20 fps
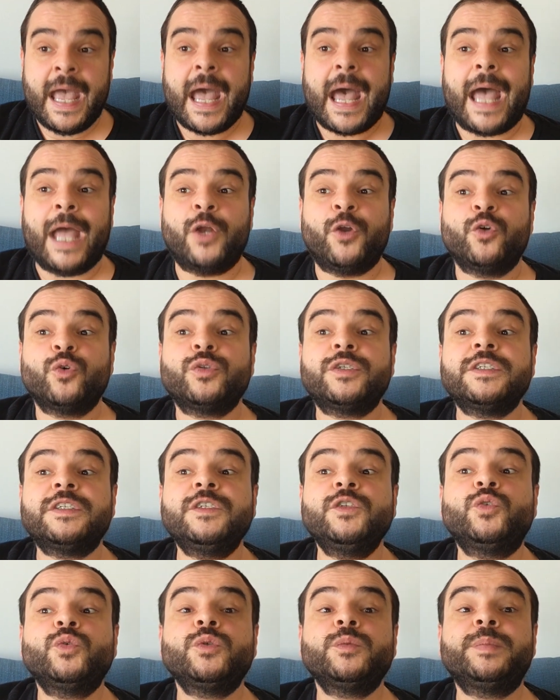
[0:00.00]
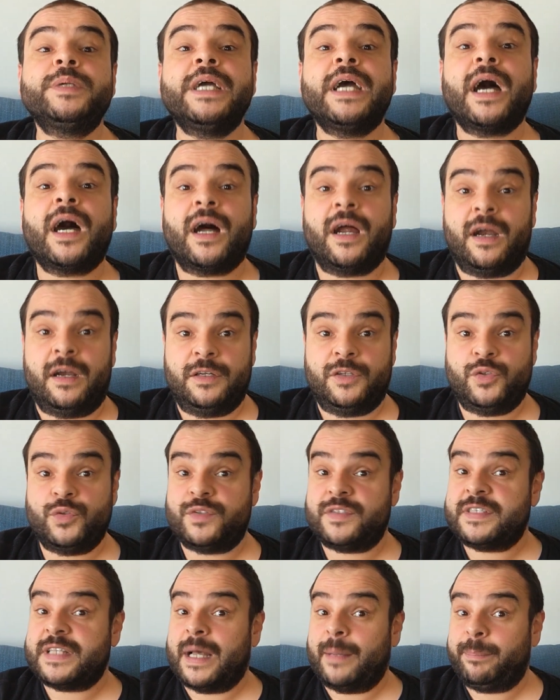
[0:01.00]
I know that it will be hard to
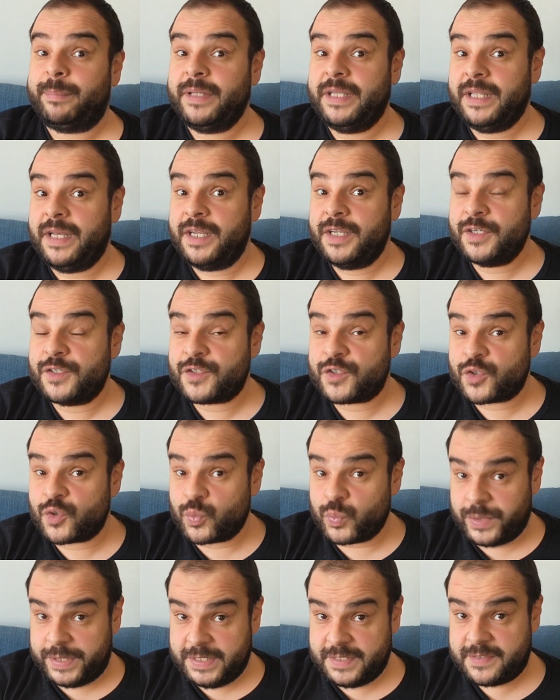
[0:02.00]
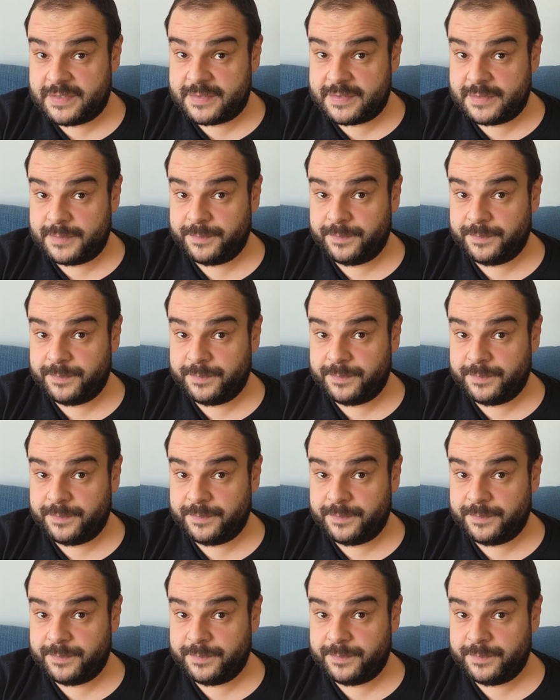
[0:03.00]
stop eating sweets,